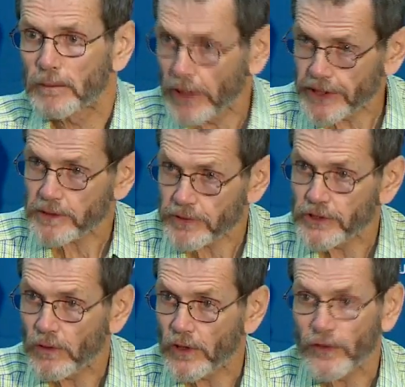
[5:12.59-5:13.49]
because it was
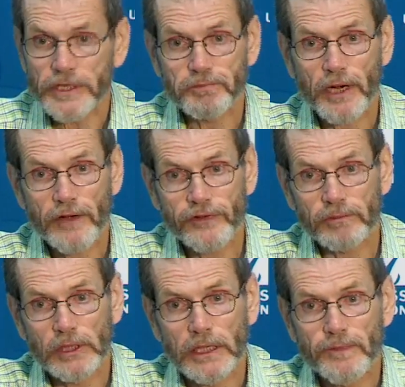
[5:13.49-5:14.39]
no longer as
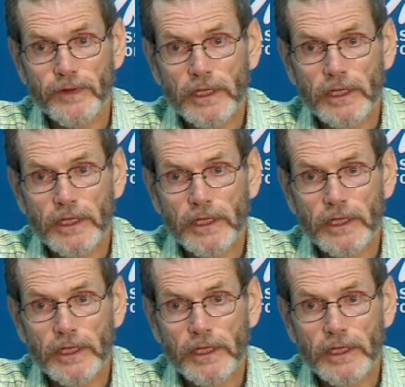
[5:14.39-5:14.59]
profitable